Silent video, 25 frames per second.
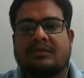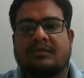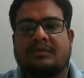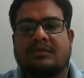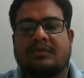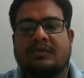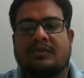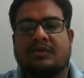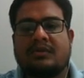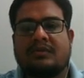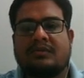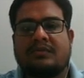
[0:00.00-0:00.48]

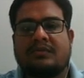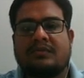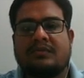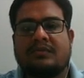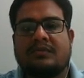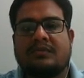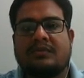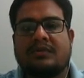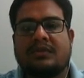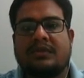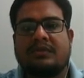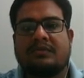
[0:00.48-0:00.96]
if
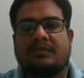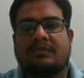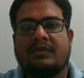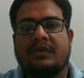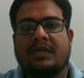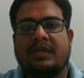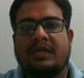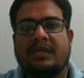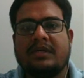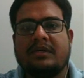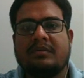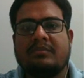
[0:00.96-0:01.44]

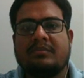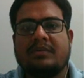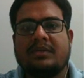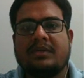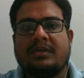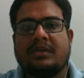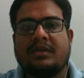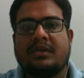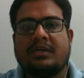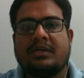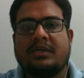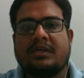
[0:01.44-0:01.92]
A and
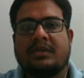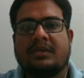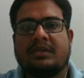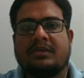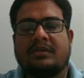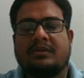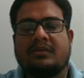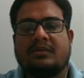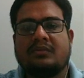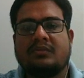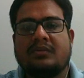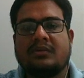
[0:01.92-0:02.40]
B are
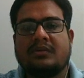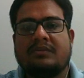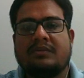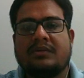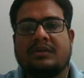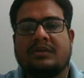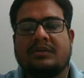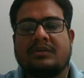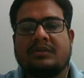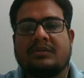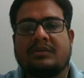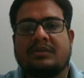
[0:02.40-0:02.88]
two
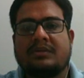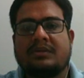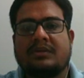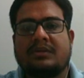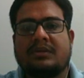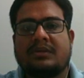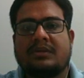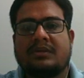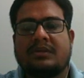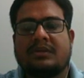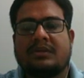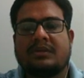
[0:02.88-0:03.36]
events
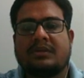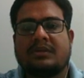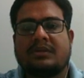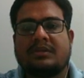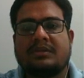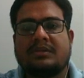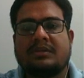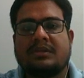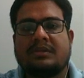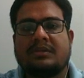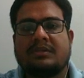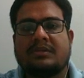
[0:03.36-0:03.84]

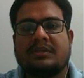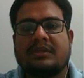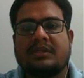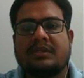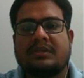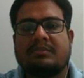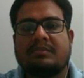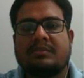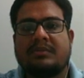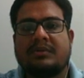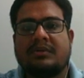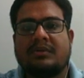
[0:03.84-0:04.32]
such that
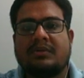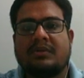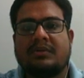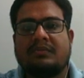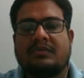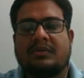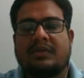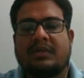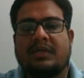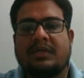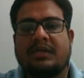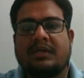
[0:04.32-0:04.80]
P of
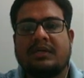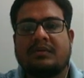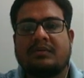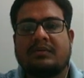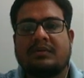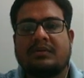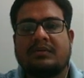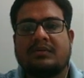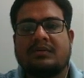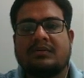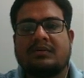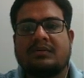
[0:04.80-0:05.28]
A
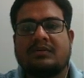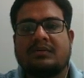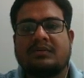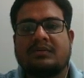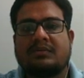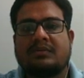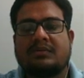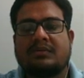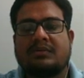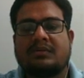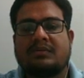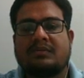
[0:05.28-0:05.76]
equals to
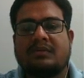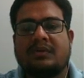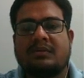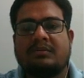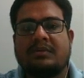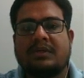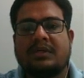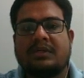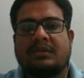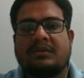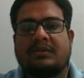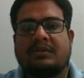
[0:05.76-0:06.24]
1
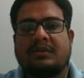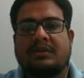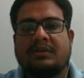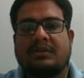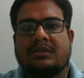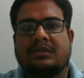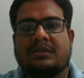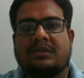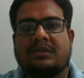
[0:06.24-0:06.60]
by 3,